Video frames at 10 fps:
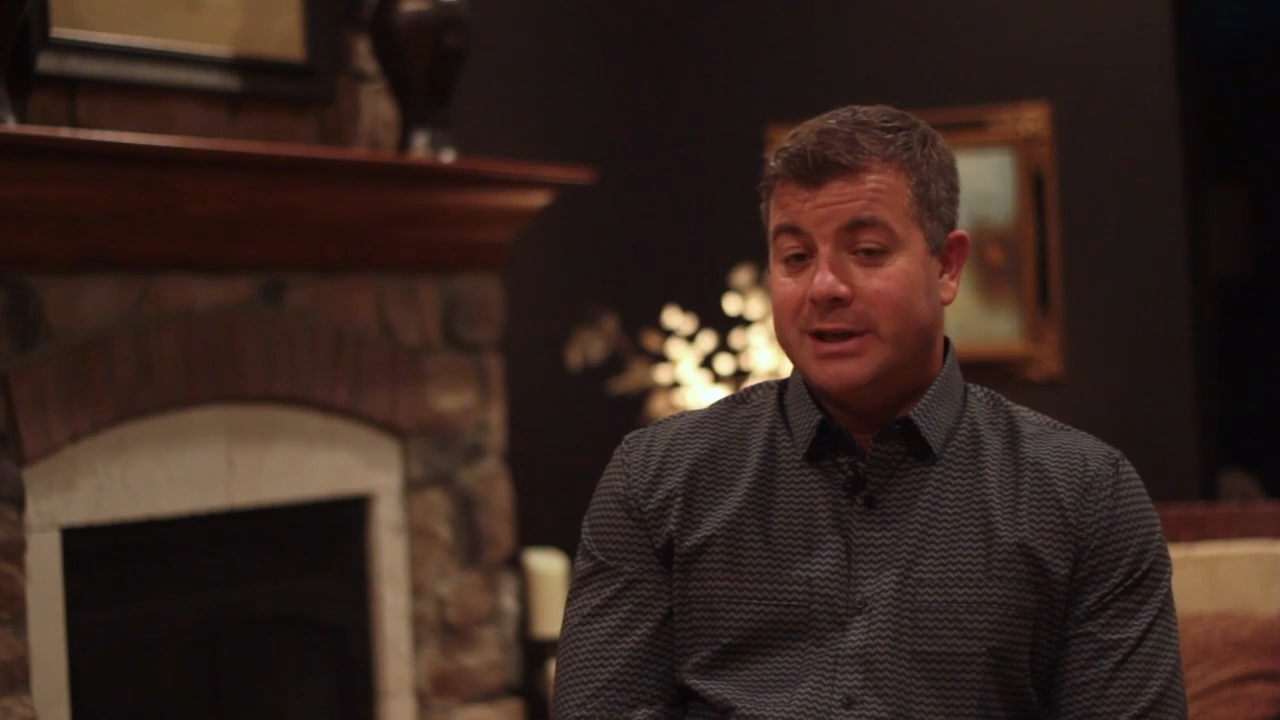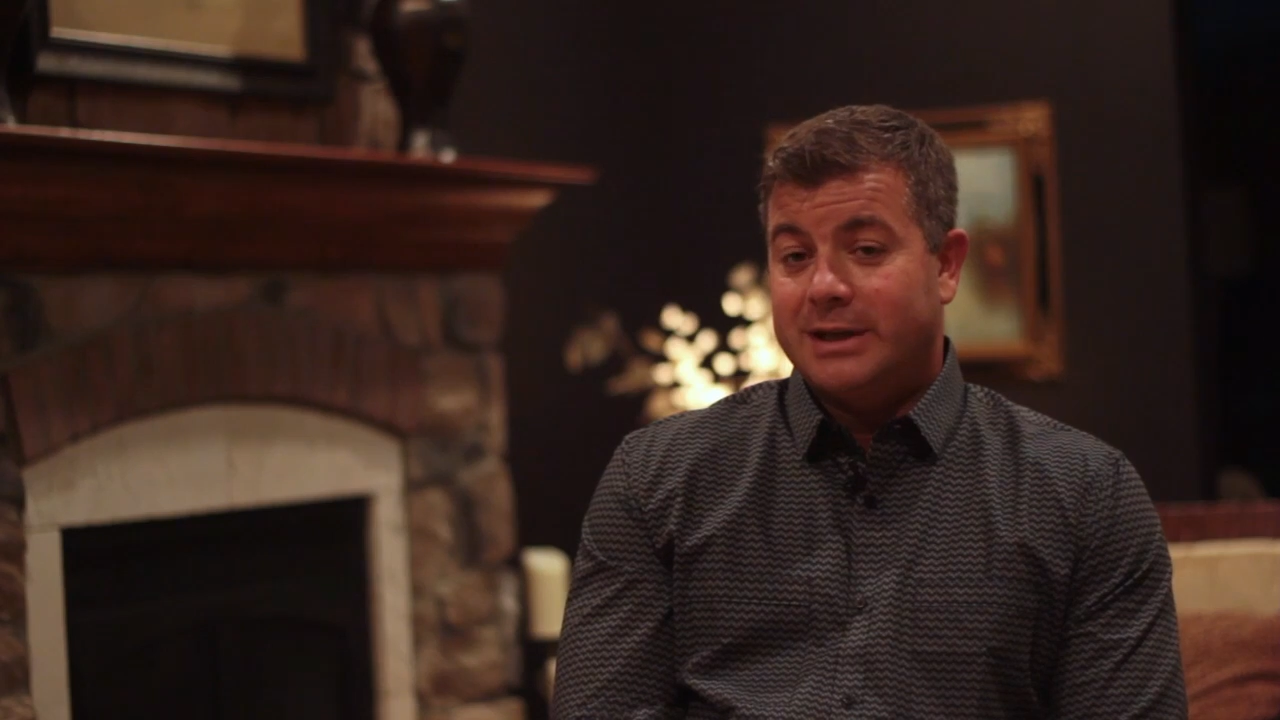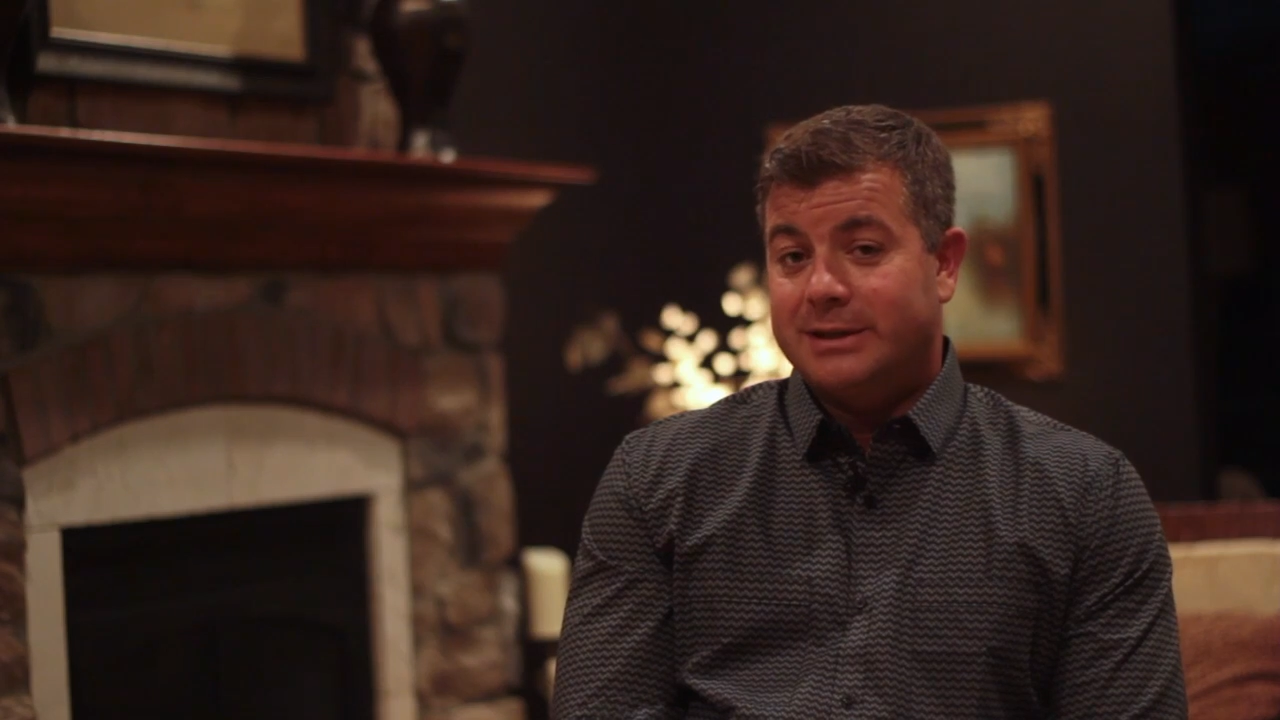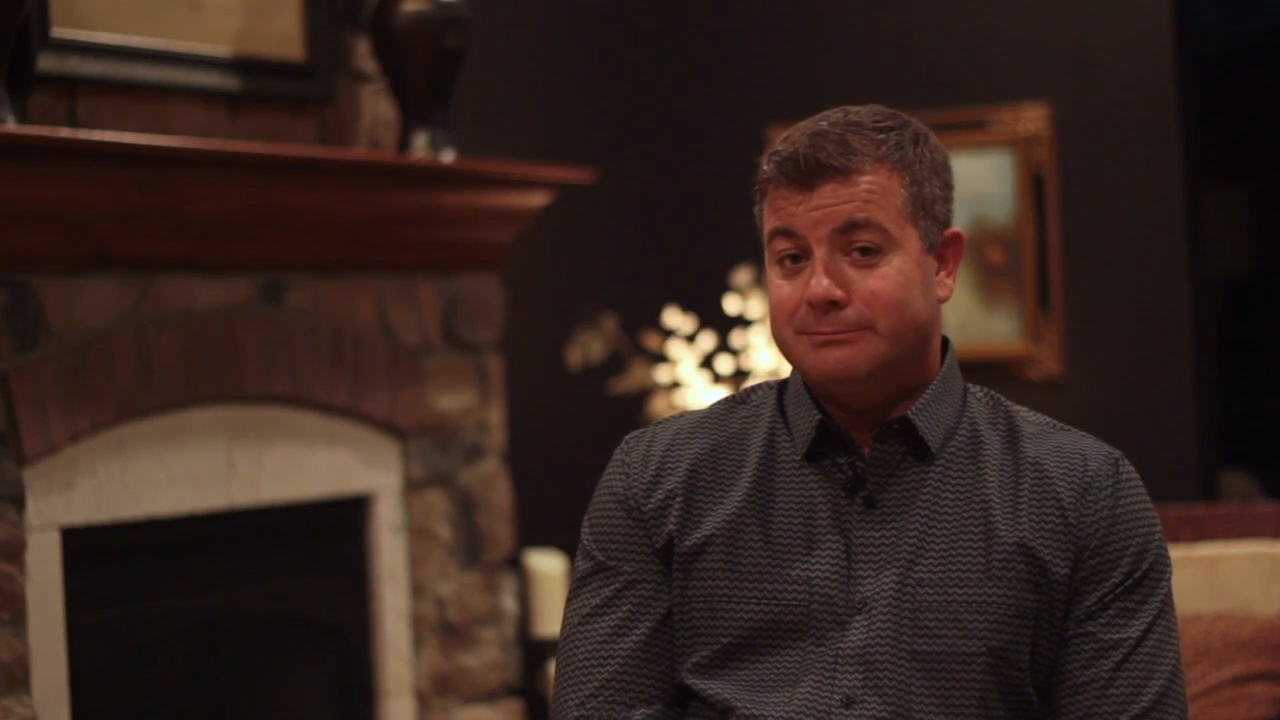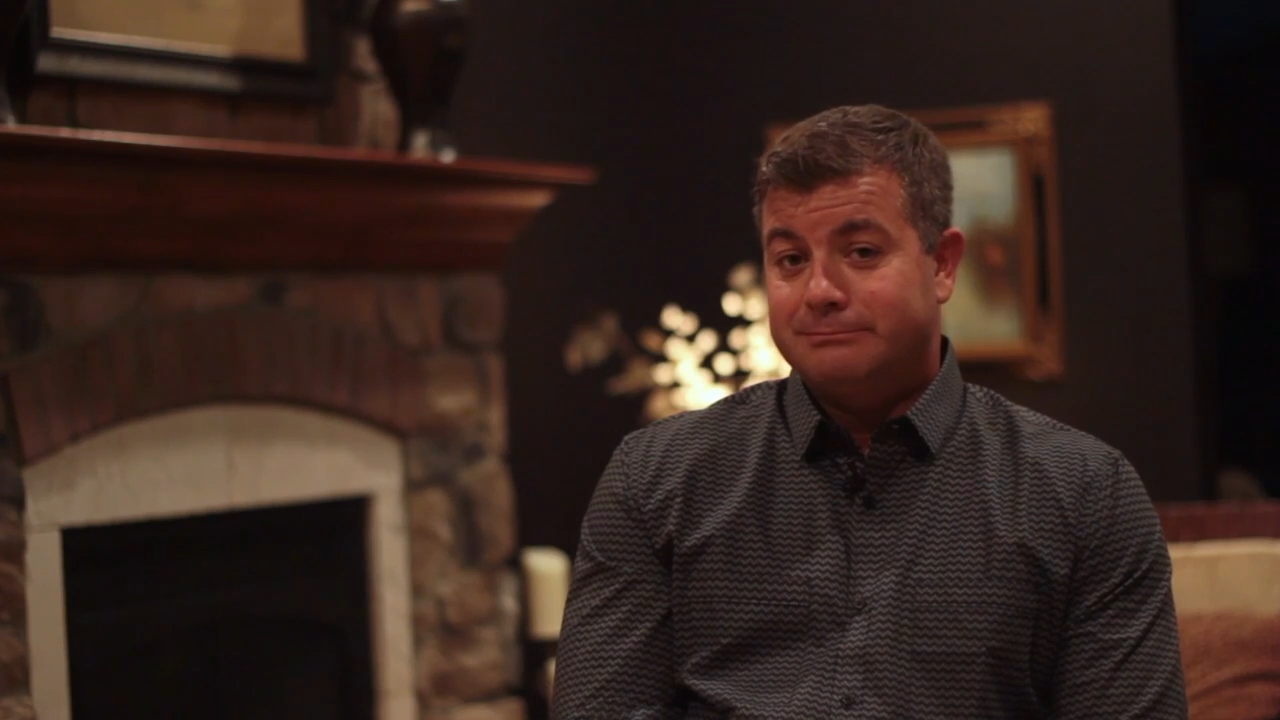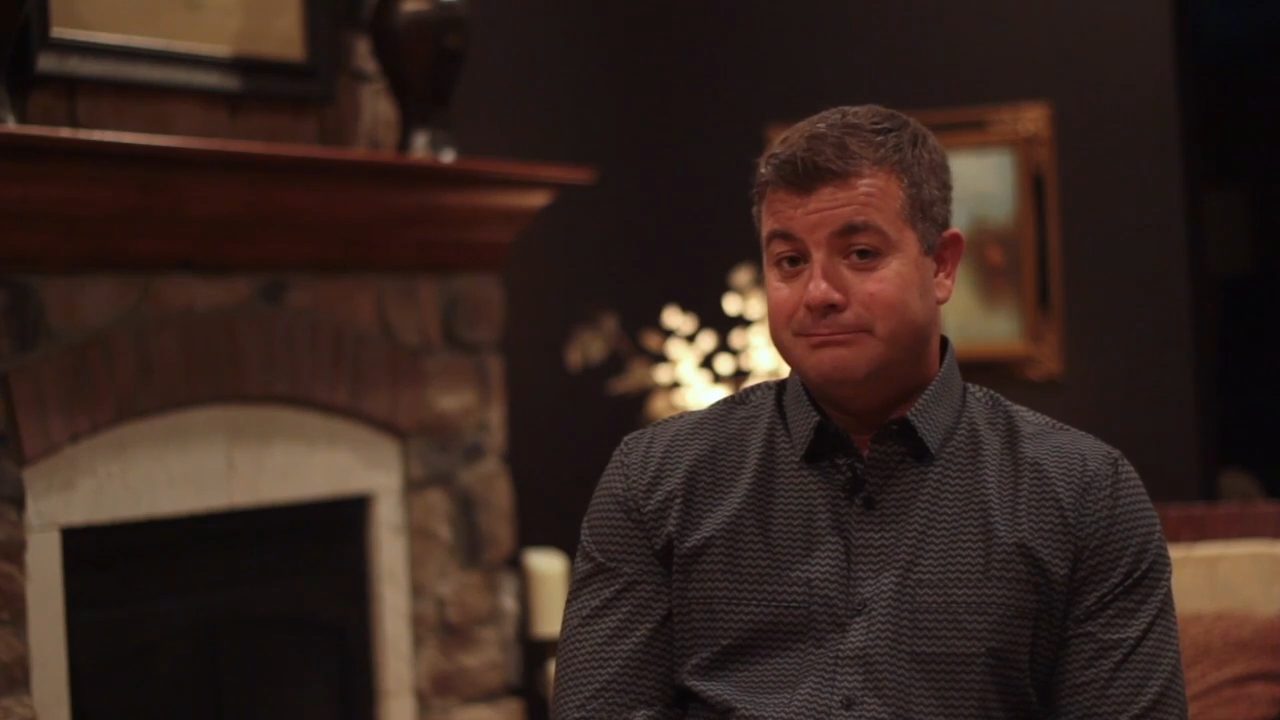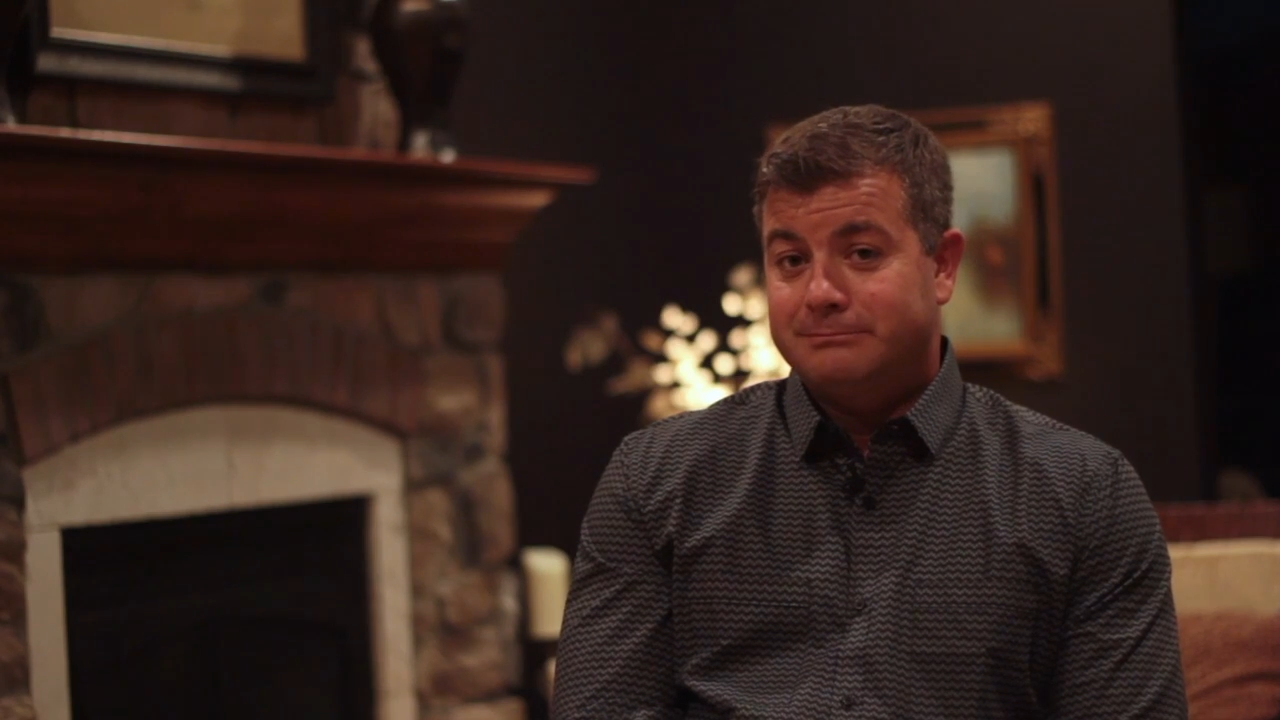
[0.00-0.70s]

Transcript: I'm